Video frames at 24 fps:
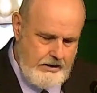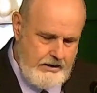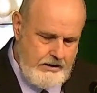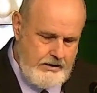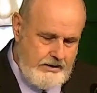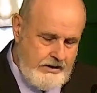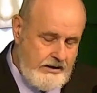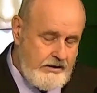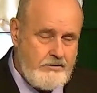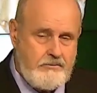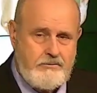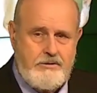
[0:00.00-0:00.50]

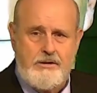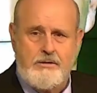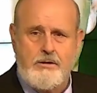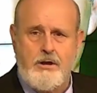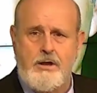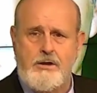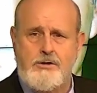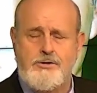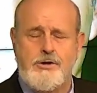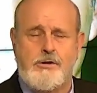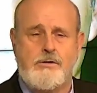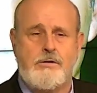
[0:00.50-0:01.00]
It is
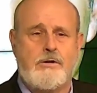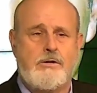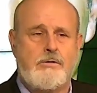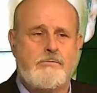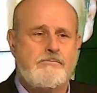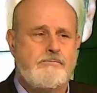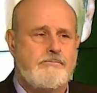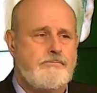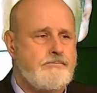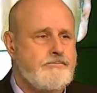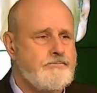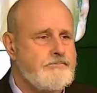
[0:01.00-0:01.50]
illogical
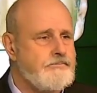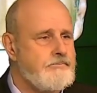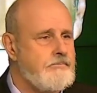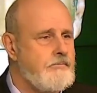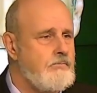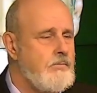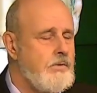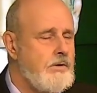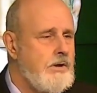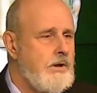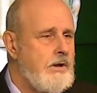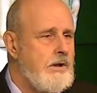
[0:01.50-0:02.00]

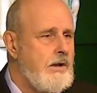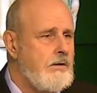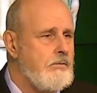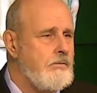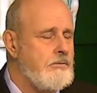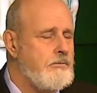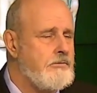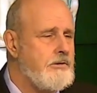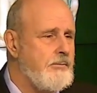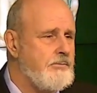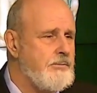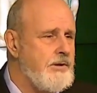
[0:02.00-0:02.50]

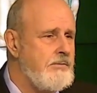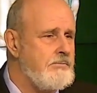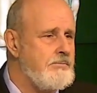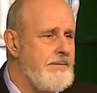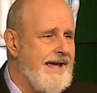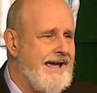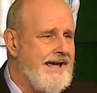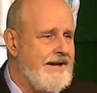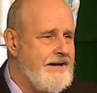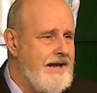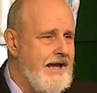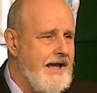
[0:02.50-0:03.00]
when something
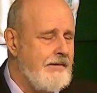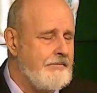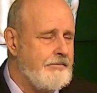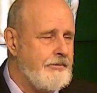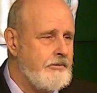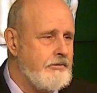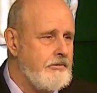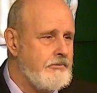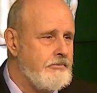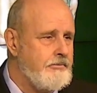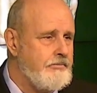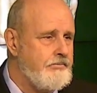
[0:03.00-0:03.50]
bad happens.